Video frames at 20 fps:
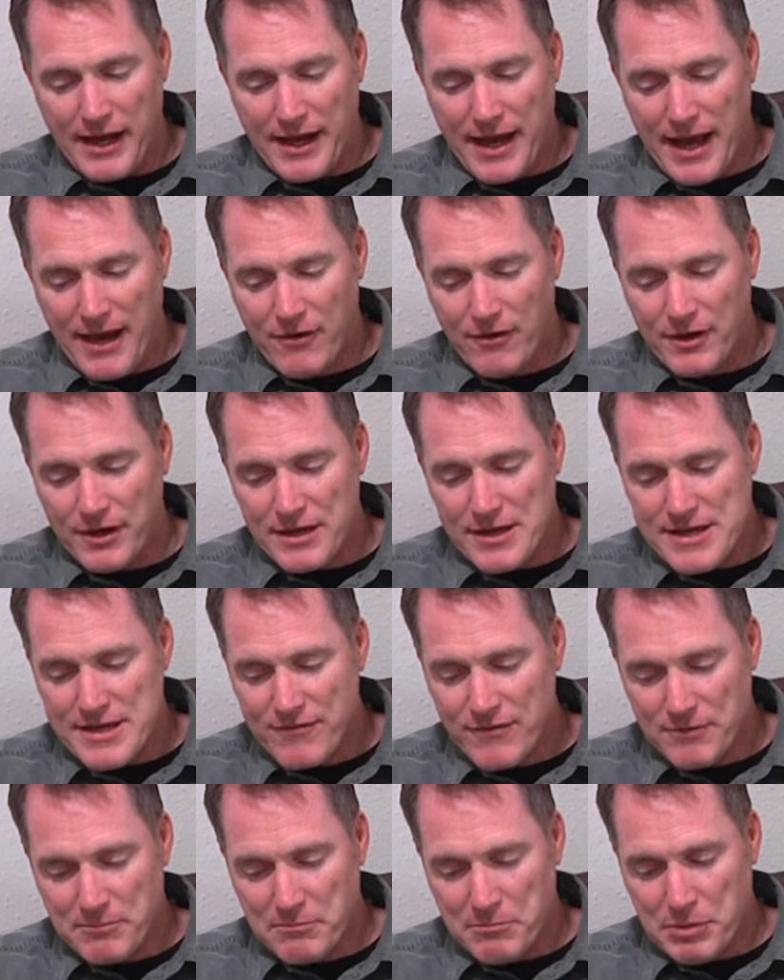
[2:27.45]
and how it
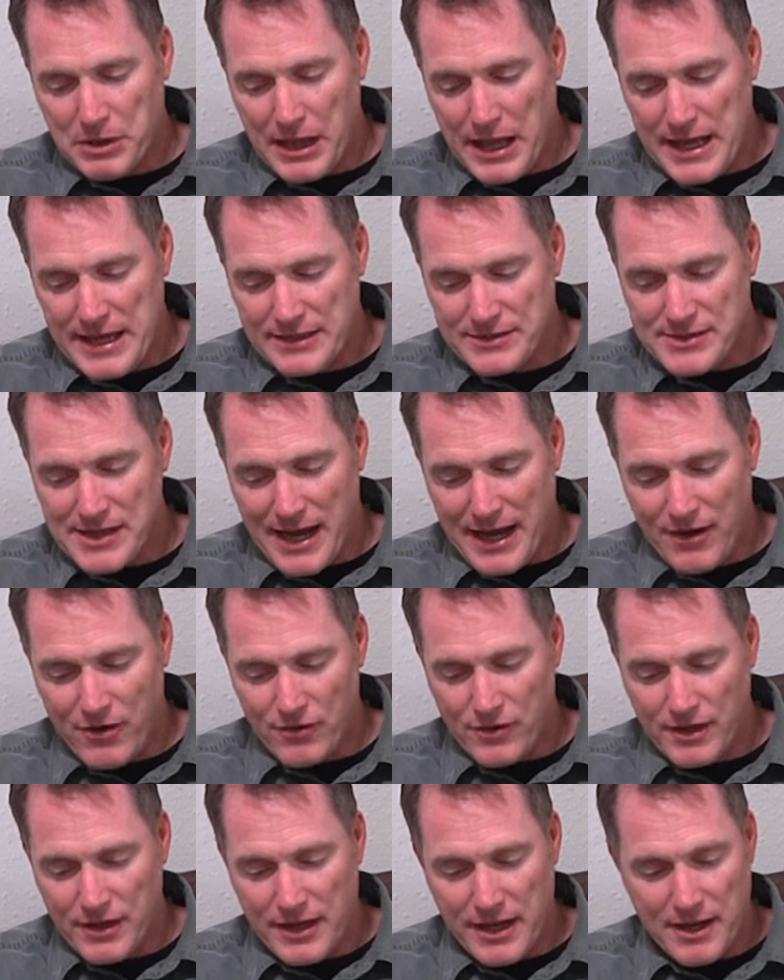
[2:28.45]
even plays
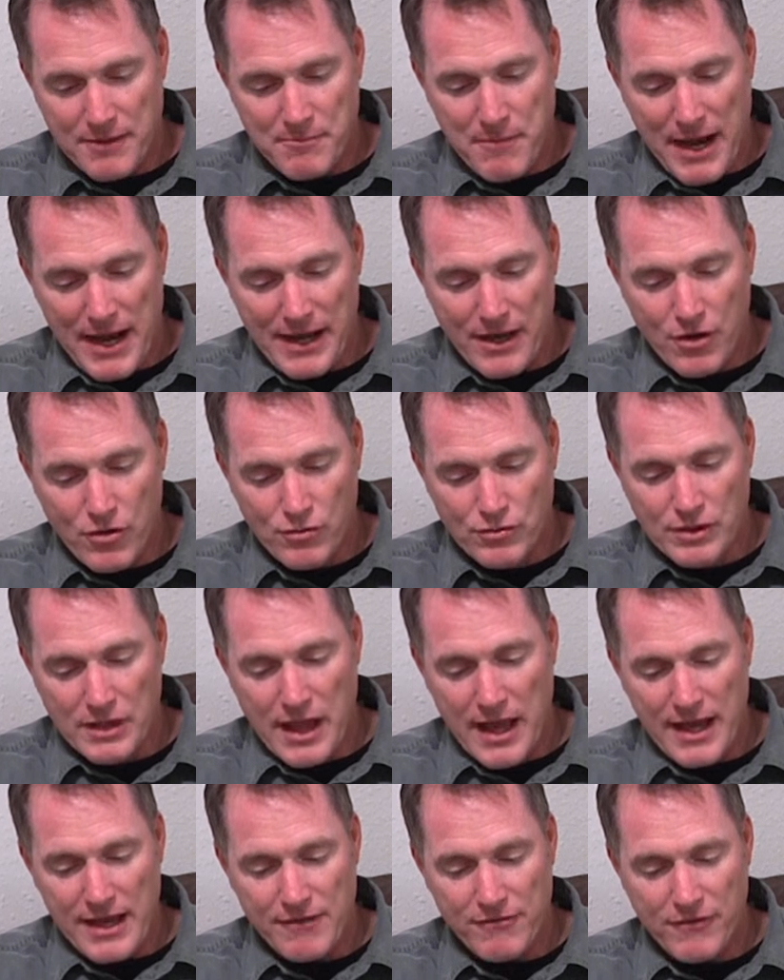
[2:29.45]
out in my own
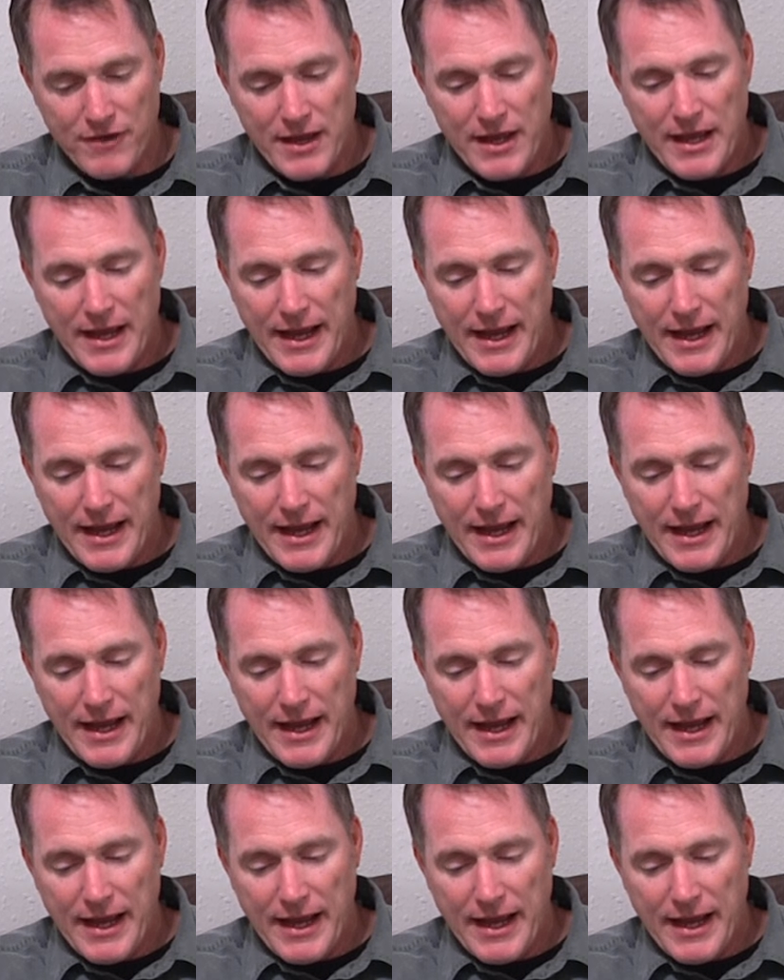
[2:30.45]
life,